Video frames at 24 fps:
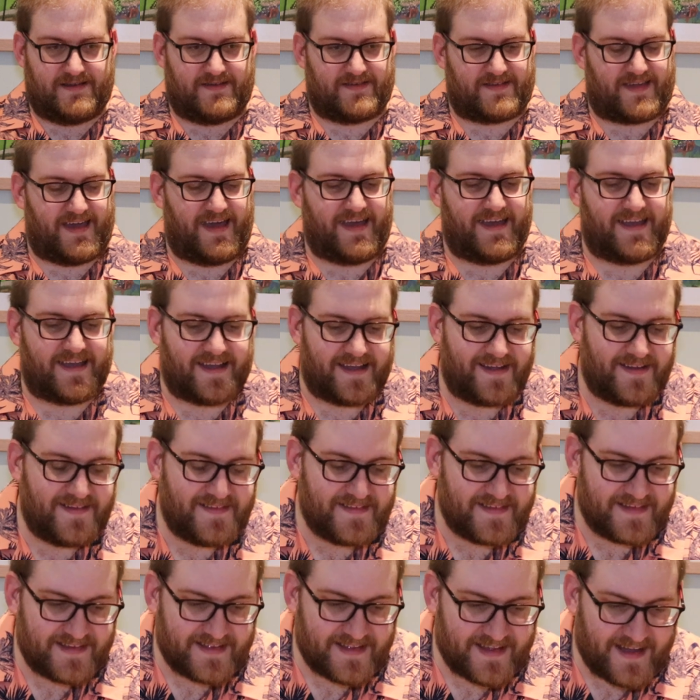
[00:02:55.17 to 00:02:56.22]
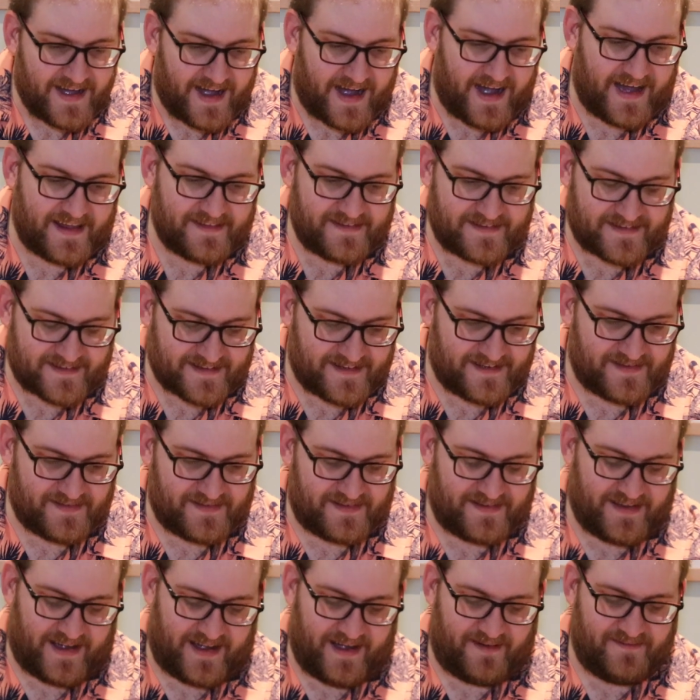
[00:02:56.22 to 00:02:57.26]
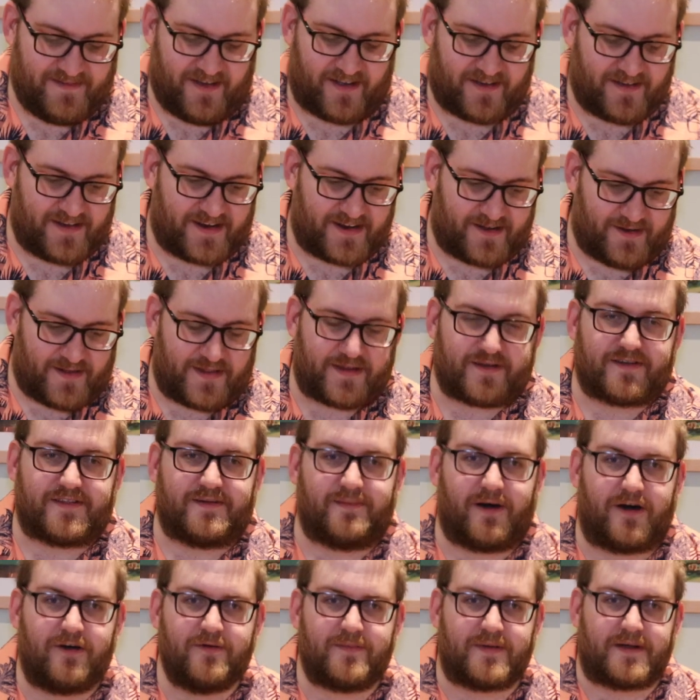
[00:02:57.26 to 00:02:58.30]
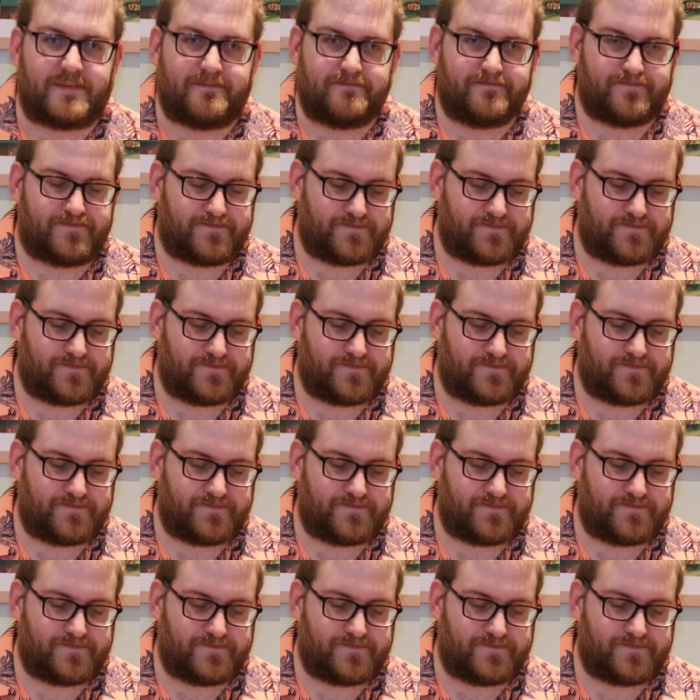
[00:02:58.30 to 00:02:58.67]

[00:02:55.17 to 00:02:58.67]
Okay, and I'm not going to go through them all, but.